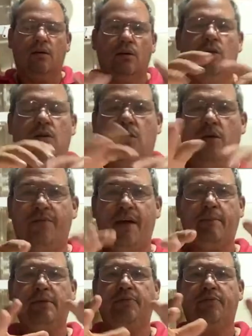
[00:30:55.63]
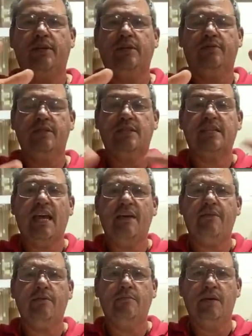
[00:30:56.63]
or a family friend of his gave
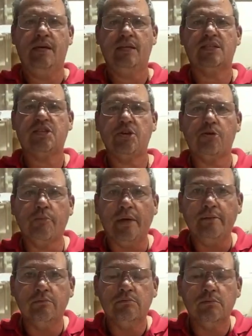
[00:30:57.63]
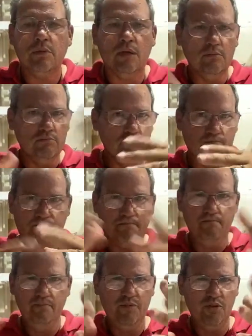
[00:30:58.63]
him a Stearman.
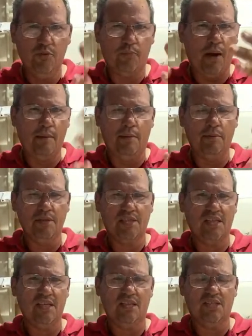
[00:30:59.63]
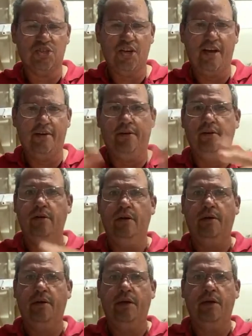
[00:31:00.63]
You've probably seen his channel.
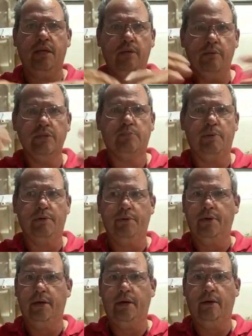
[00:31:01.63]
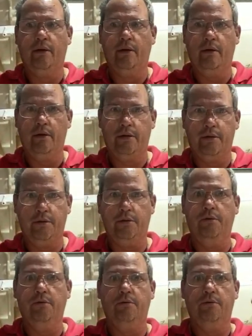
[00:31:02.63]
He was building a
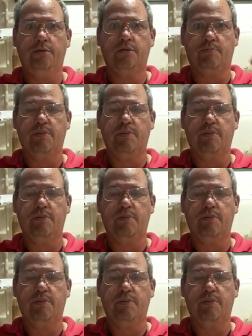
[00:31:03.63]
huge